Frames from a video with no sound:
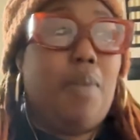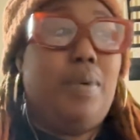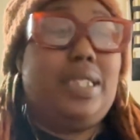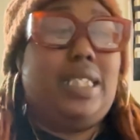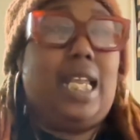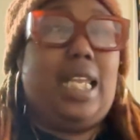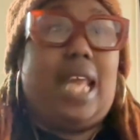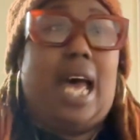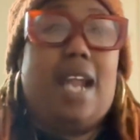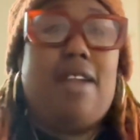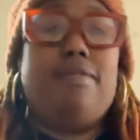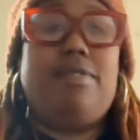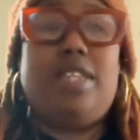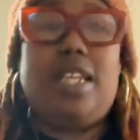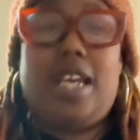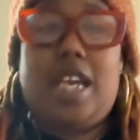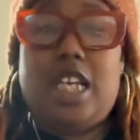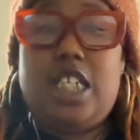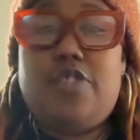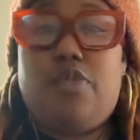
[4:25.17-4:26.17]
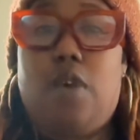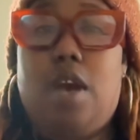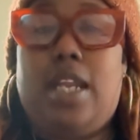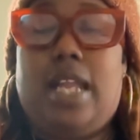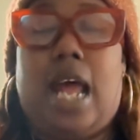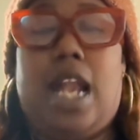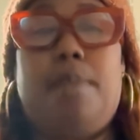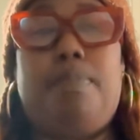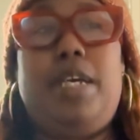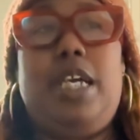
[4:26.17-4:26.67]
was a lot of things for a
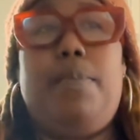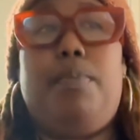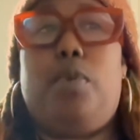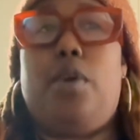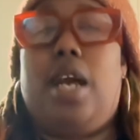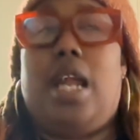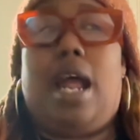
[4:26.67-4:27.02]
lot of people,